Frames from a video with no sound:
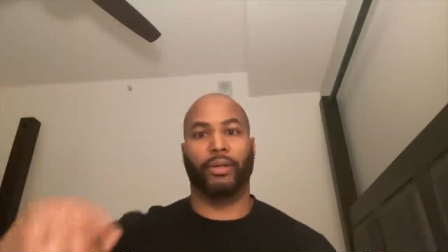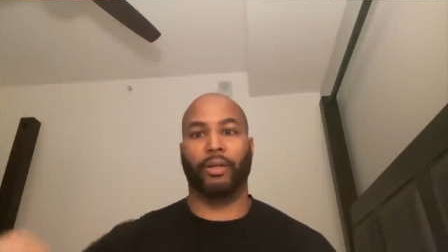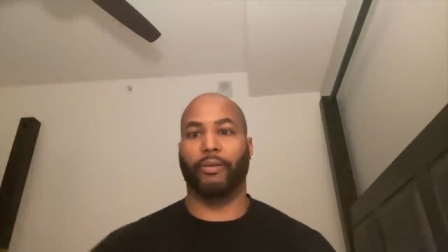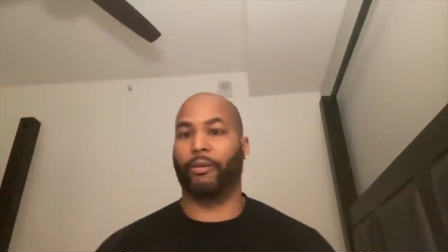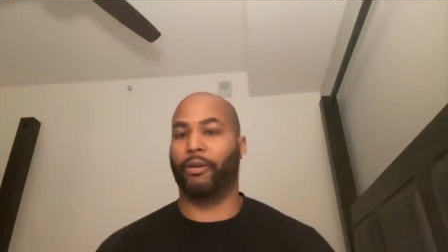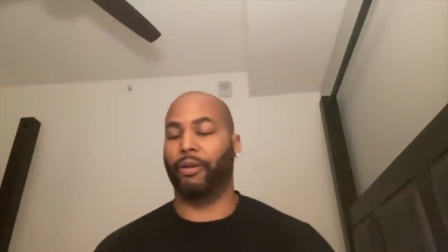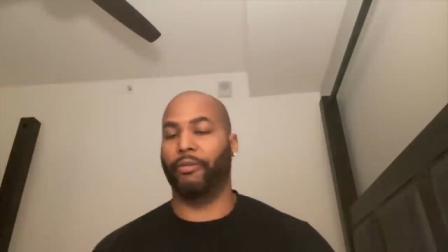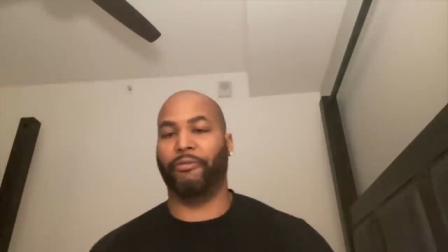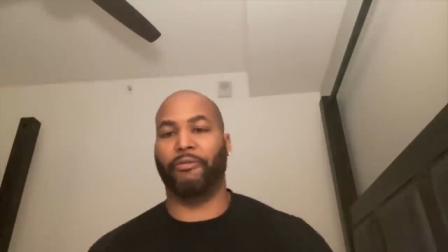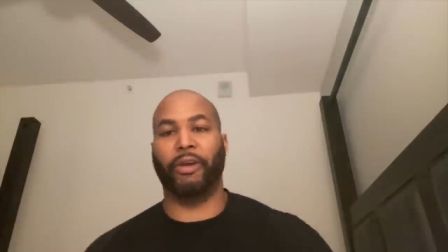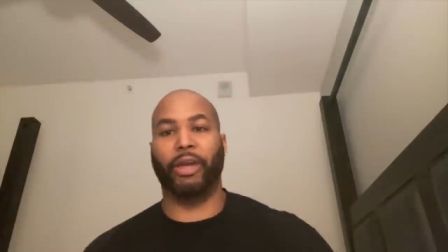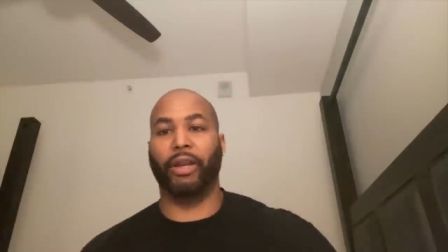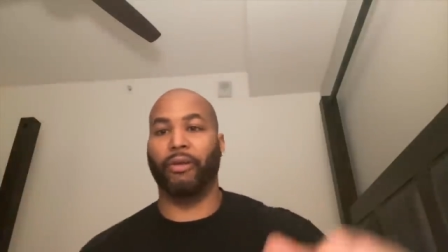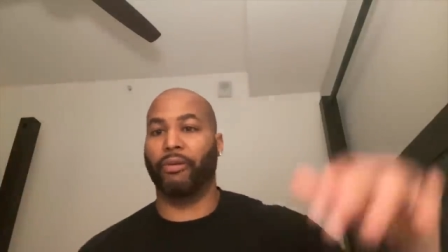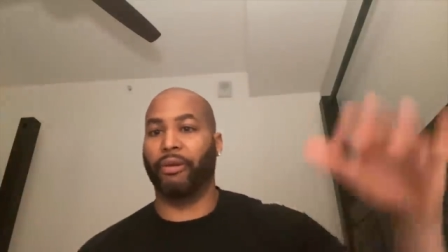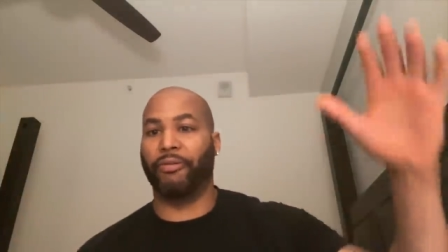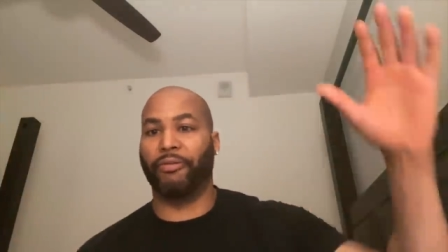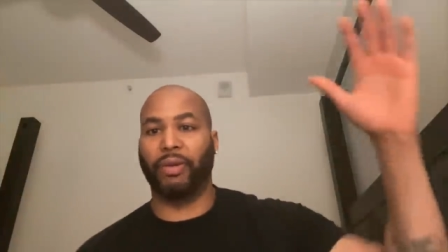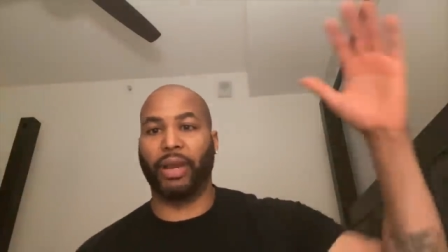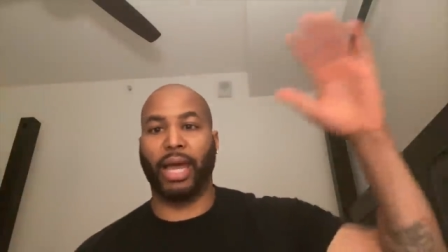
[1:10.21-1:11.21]
The
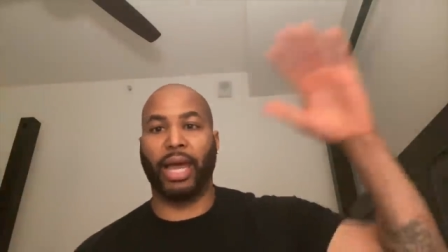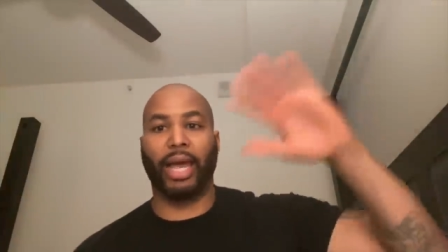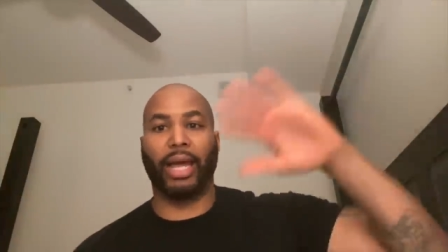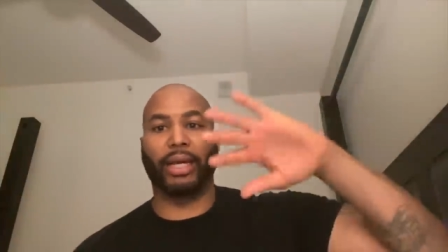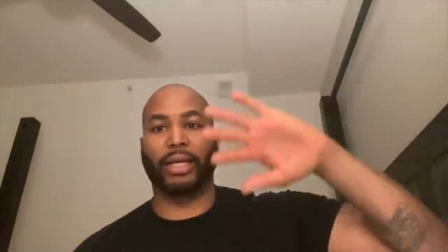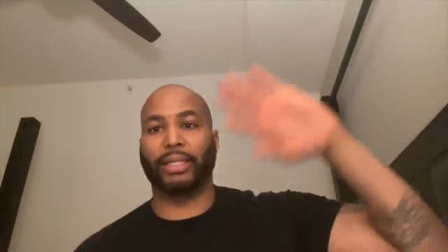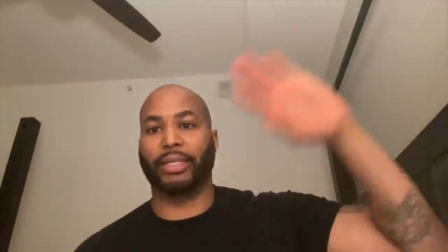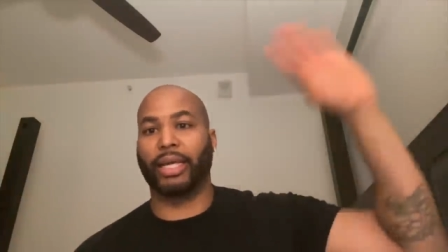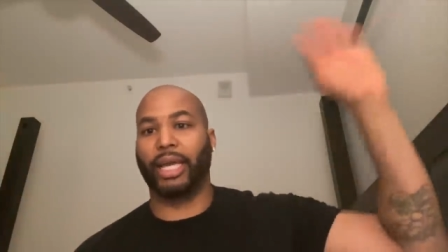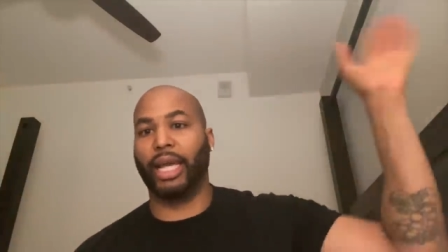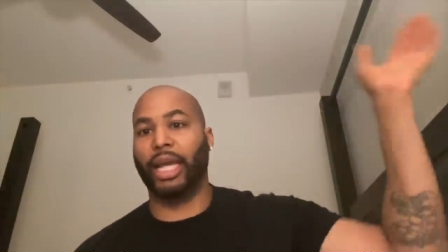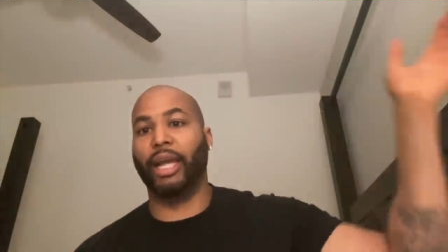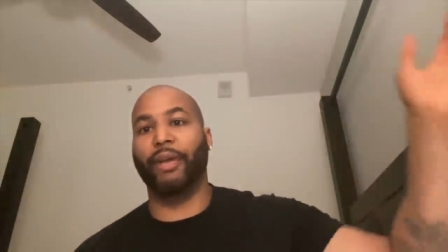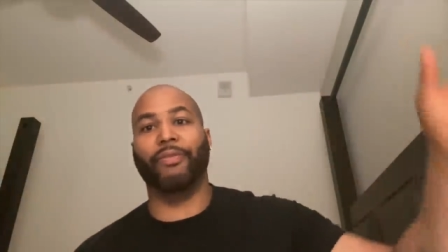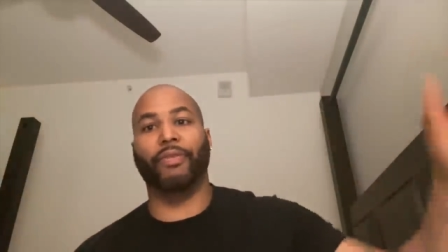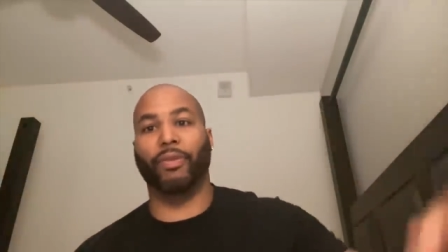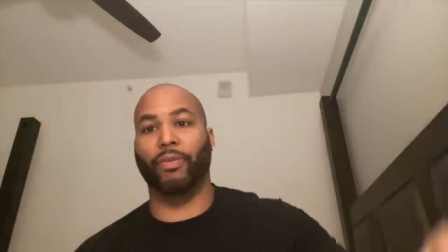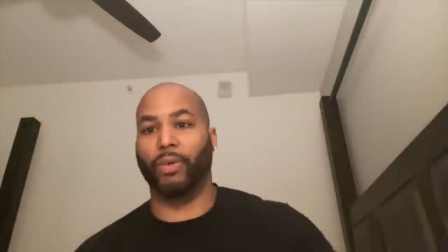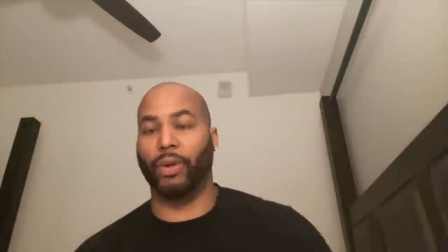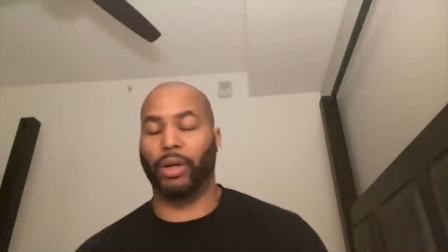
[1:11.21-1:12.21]
Confederate flag is
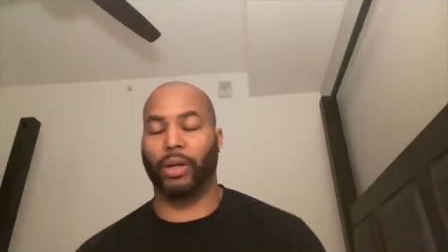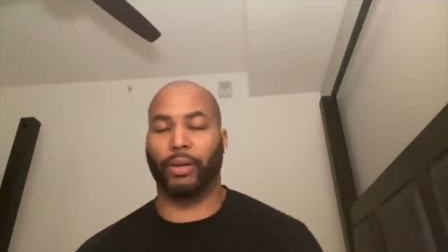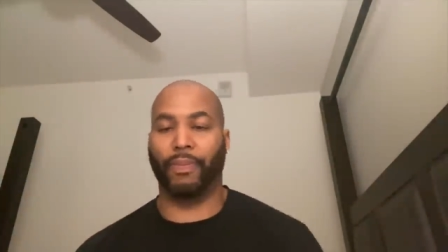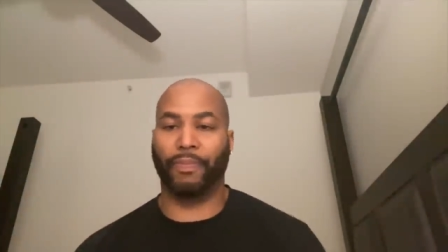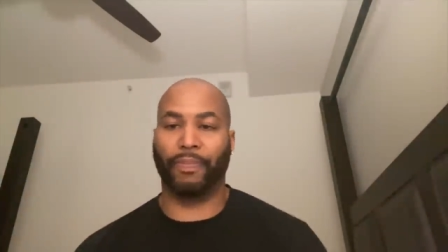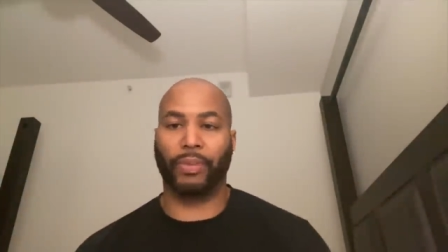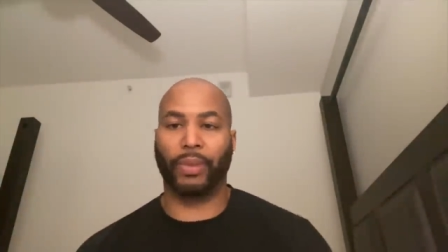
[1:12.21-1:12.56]
everywhere.